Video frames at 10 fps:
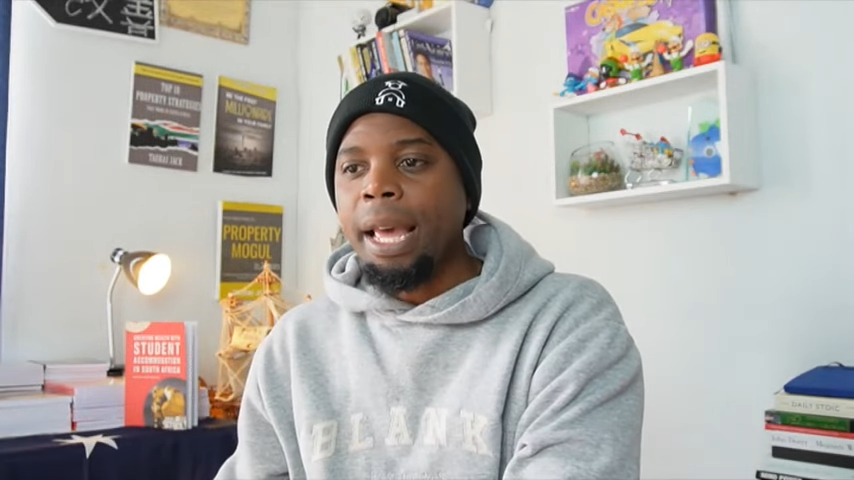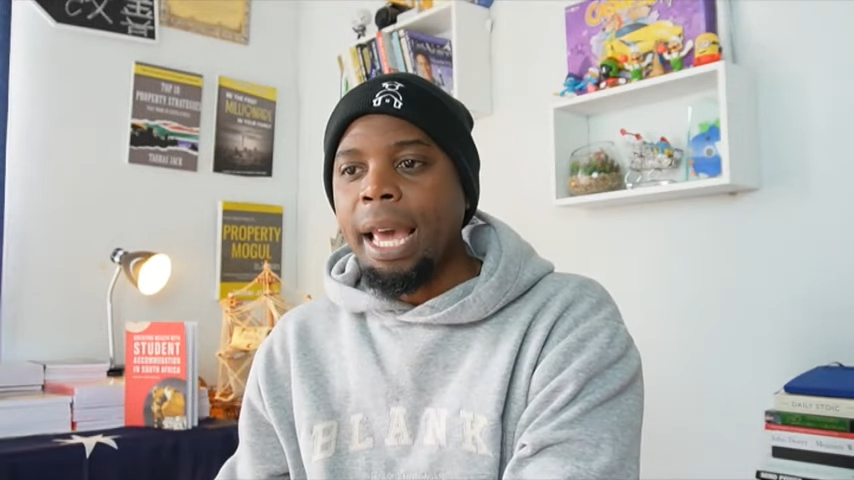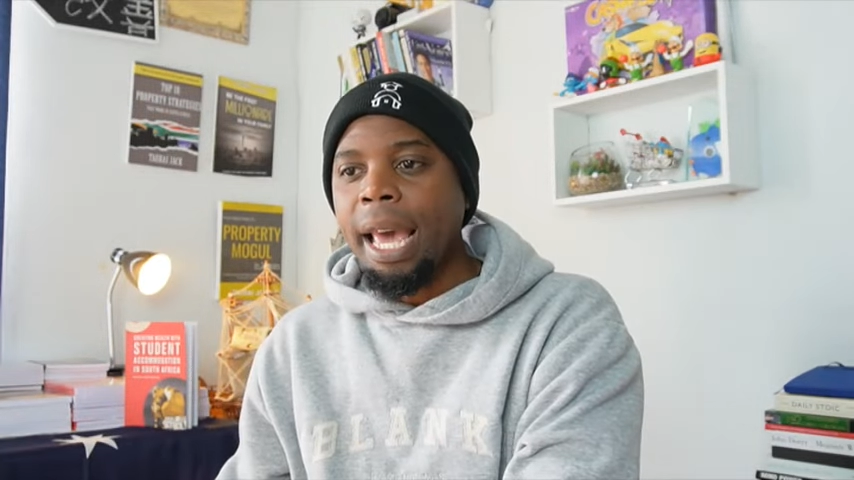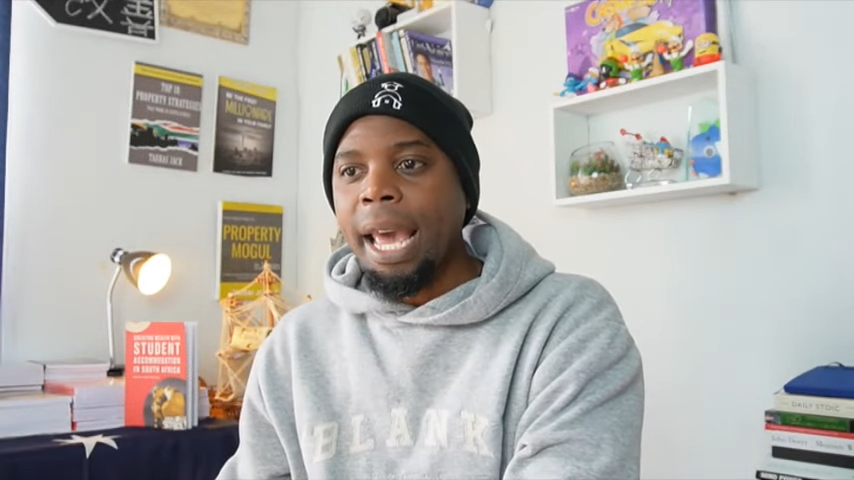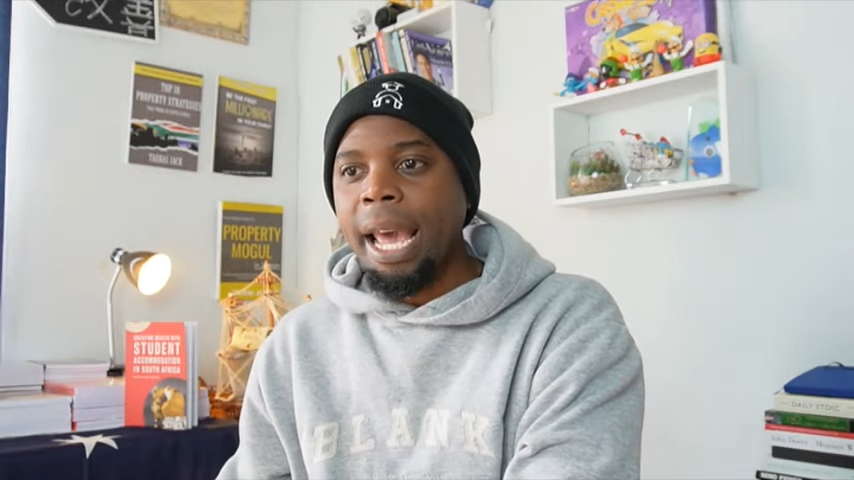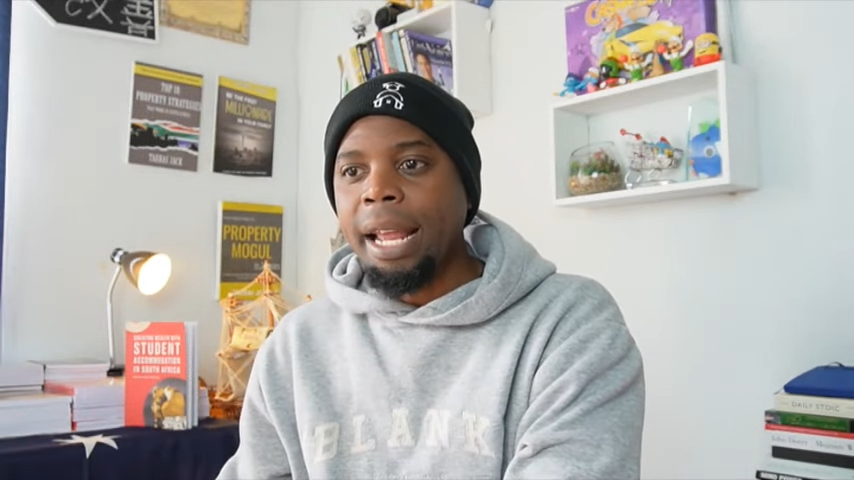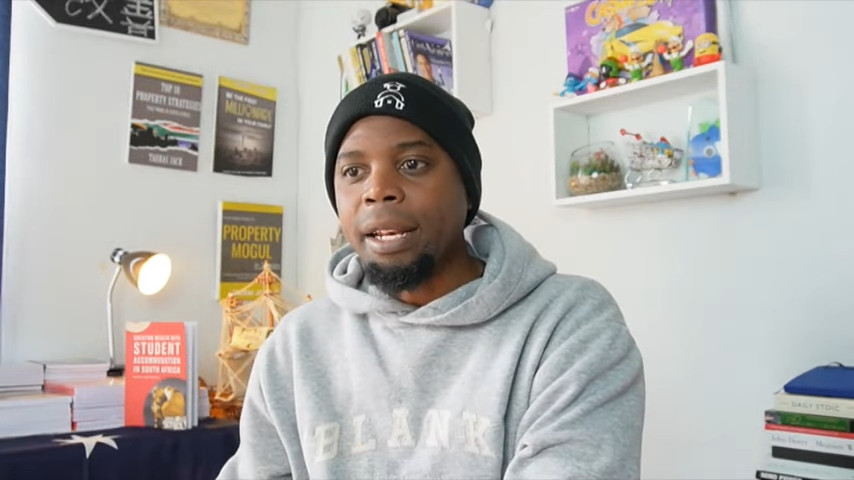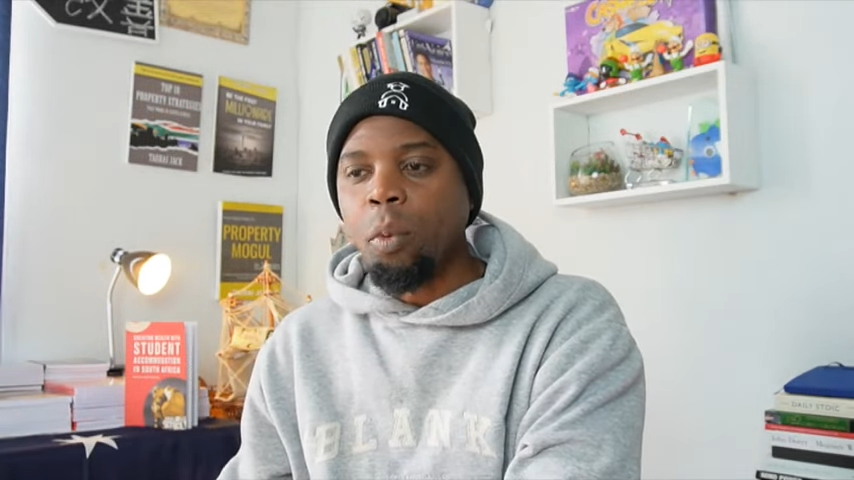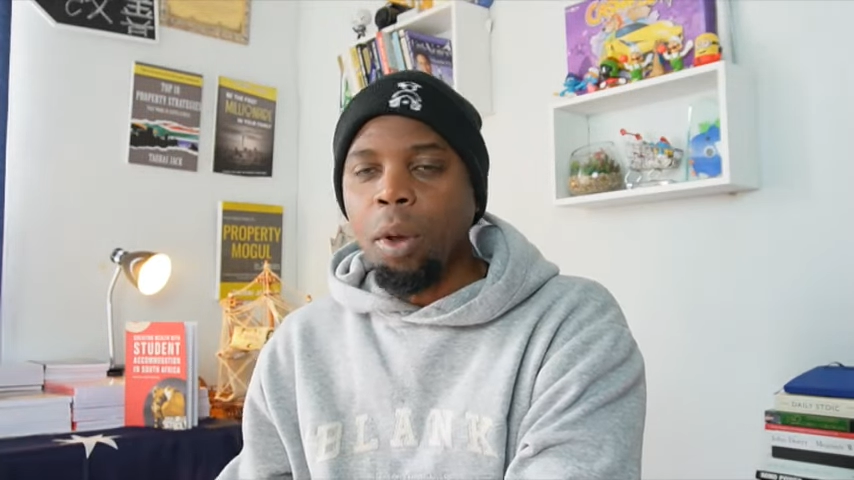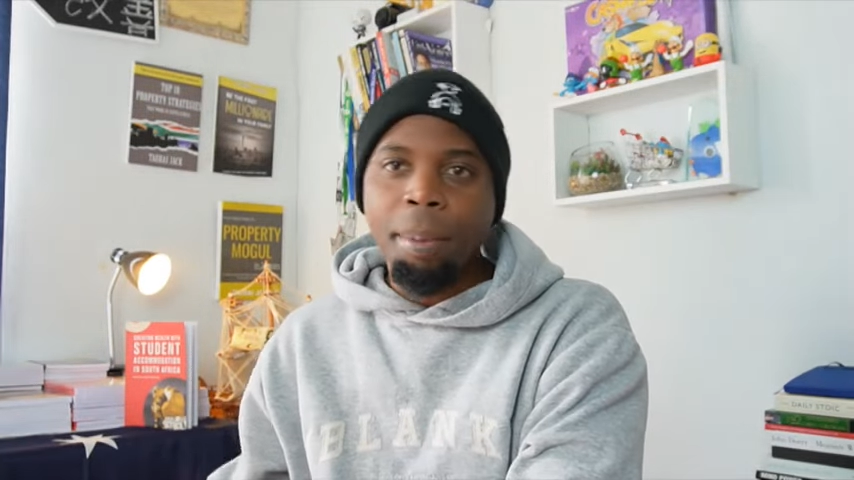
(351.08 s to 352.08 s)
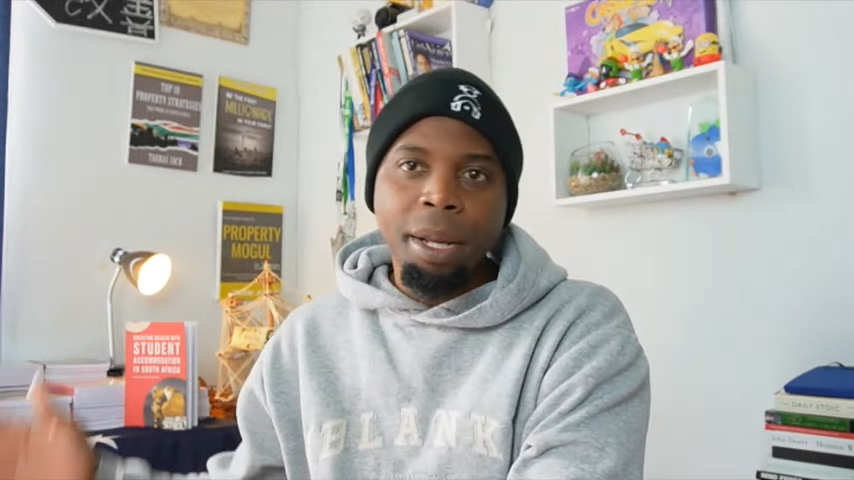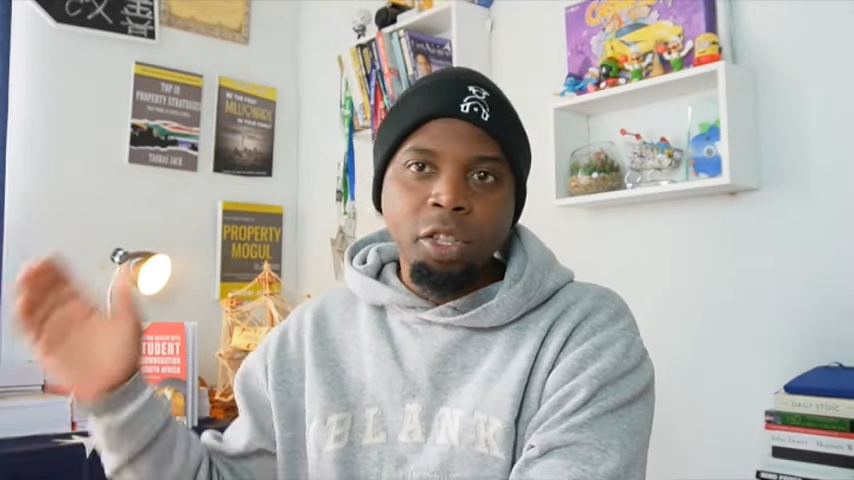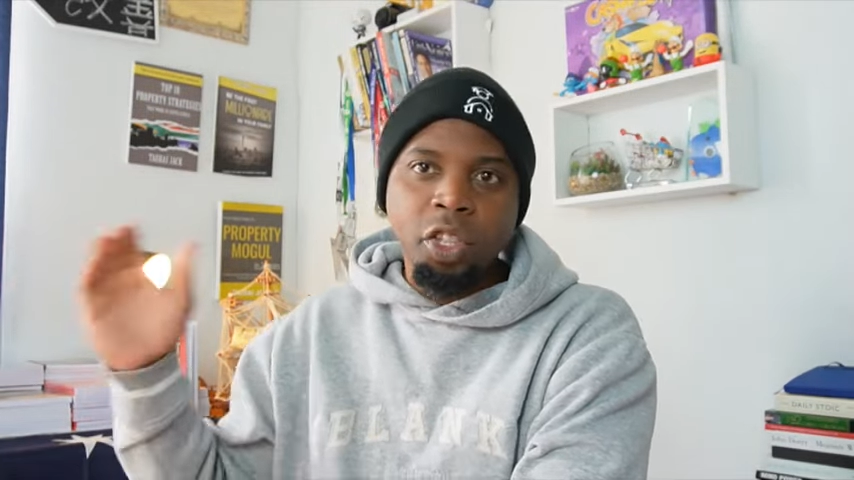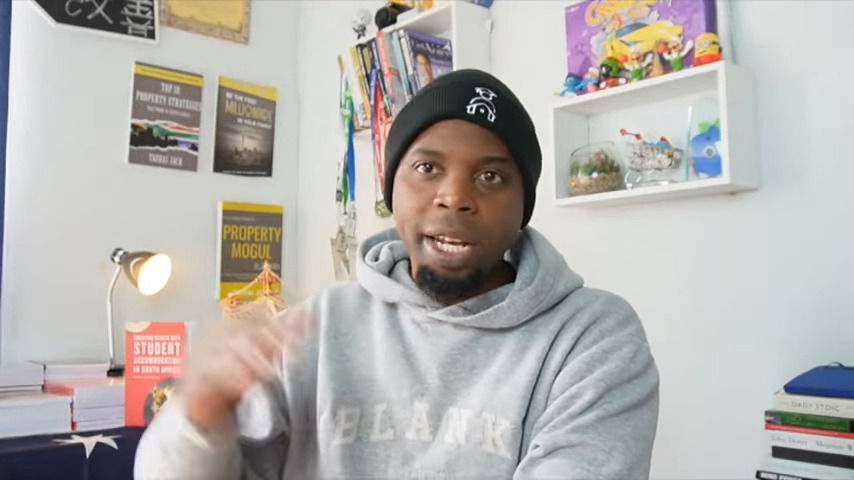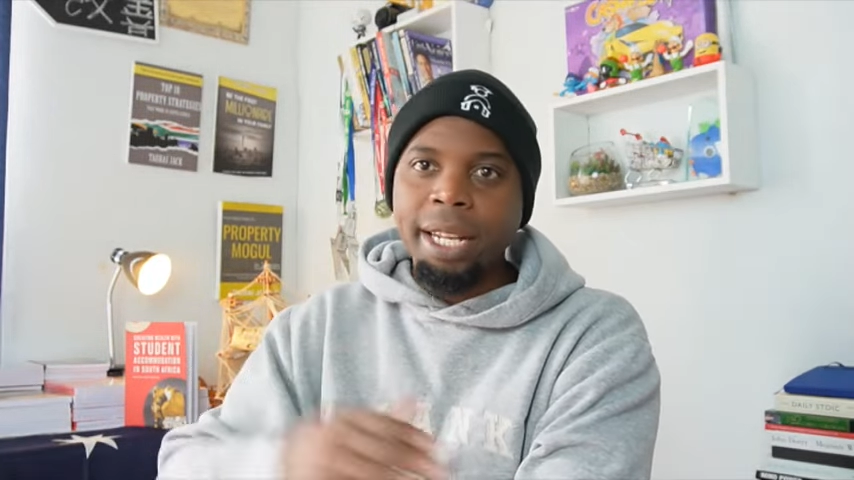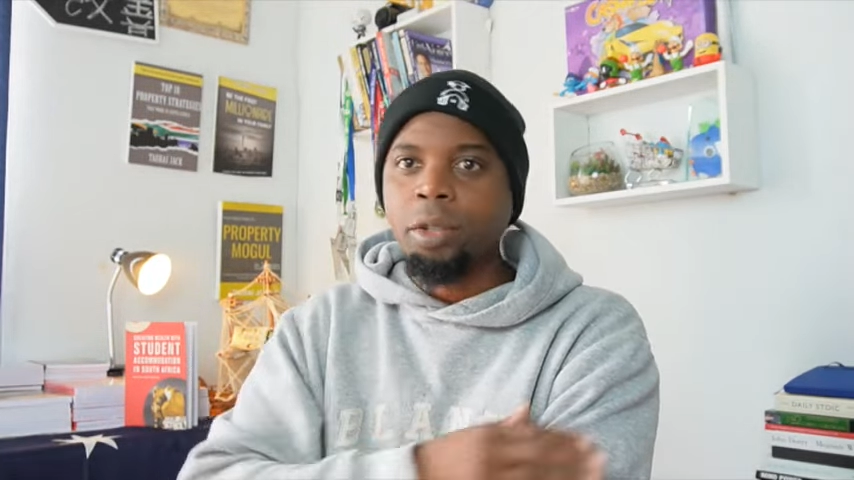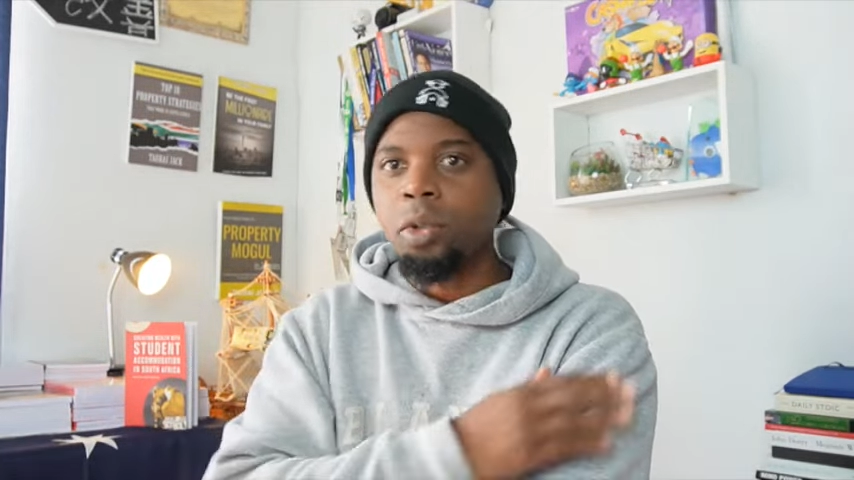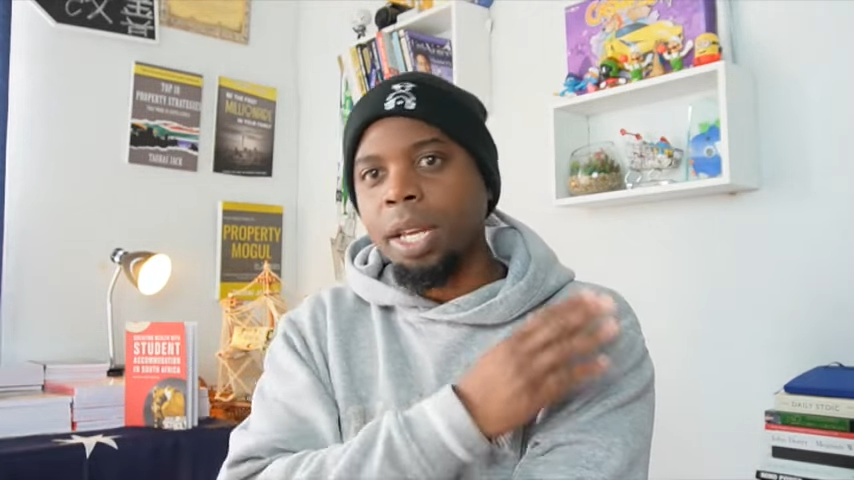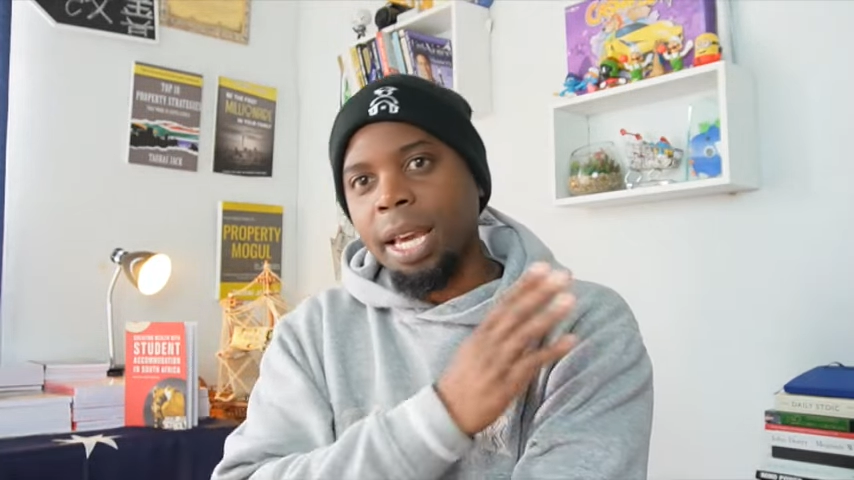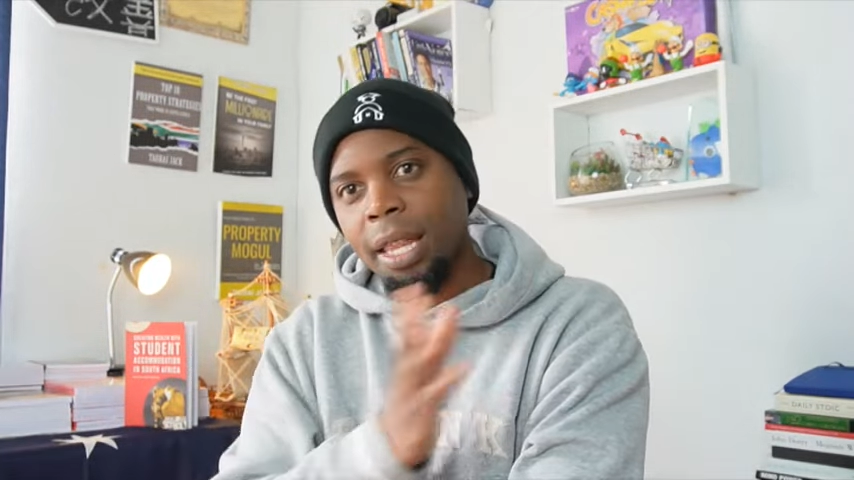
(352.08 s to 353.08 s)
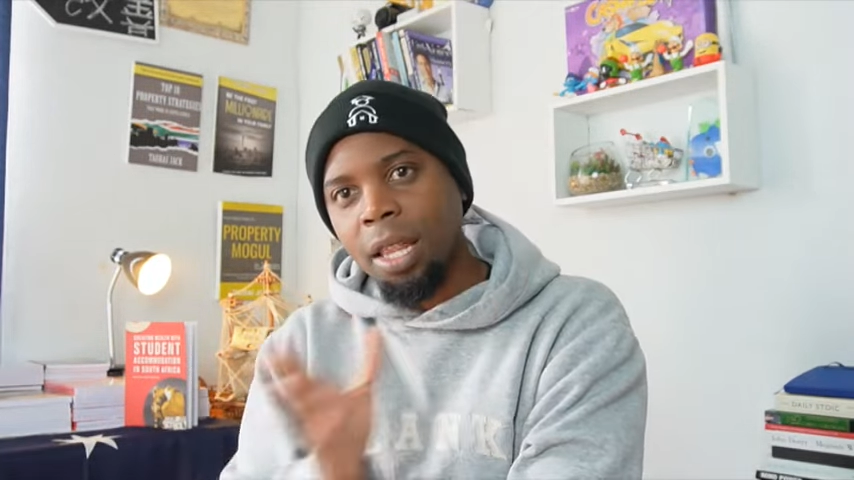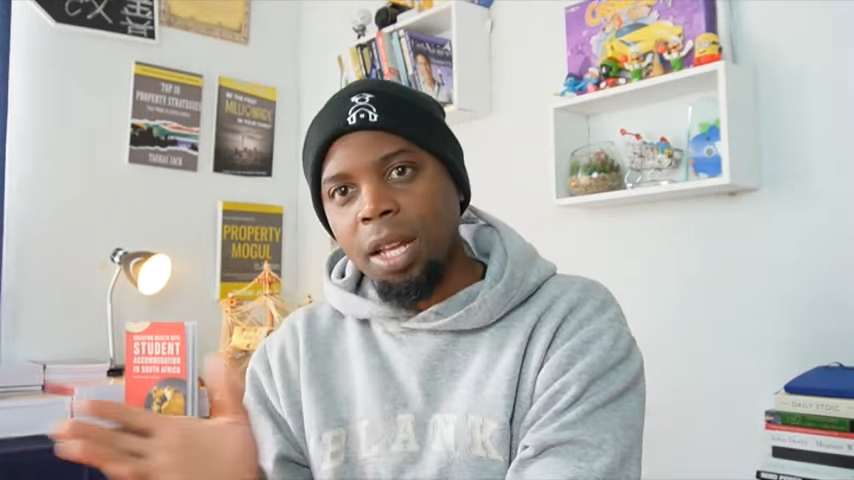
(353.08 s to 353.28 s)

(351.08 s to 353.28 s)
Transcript: And we've been journeying together